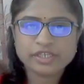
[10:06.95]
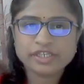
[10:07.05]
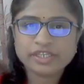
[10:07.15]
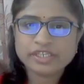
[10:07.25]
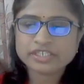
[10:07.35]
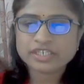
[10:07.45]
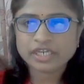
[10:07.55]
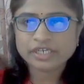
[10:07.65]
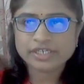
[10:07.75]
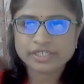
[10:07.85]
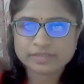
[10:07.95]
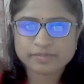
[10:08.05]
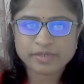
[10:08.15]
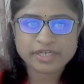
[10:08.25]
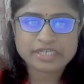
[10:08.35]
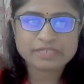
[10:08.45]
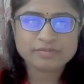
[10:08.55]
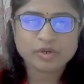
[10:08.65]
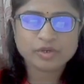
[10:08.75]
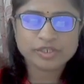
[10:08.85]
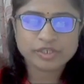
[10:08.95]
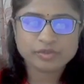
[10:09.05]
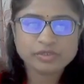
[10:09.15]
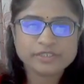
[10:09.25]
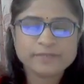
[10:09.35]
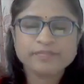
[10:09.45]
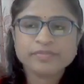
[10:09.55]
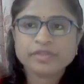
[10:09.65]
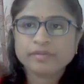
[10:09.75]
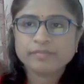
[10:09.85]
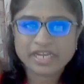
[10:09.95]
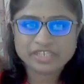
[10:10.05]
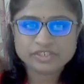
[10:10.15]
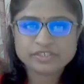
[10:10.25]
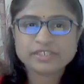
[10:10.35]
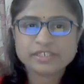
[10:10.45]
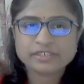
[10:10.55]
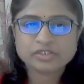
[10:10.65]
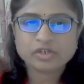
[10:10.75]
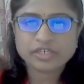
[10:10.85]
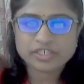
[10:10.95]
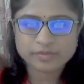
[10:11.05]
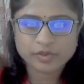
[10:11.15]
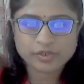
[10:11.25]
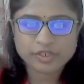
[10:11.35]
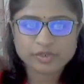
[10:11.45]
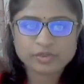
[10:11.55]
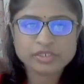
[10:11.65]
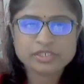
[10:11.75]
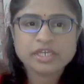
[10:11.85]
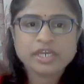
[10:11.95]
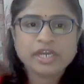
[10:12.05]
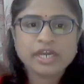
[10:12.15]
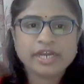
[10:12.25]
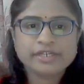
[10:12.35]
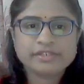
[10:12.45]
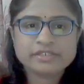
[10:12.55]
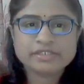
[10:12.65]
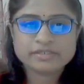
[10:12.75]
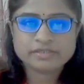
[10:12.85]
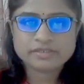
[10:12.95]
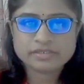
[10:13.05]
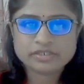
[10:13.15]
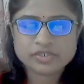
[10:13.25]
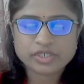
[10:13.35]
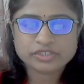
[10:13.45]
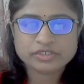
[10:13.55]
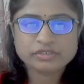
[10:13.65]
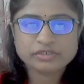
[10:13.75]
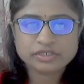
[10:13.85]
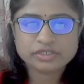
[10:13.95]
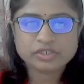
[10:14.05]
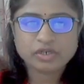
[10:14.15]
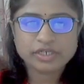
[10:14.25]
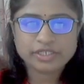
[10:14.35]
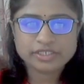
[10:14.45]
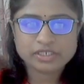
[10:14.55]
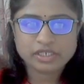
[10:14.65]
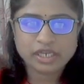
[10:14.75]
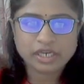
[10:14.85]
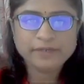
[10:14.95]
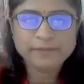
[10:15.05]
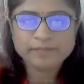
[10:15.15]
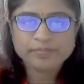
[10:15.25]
In each lung it is spread as bronchioles, branches, that is called as bronchioles, and this structure is called as lung.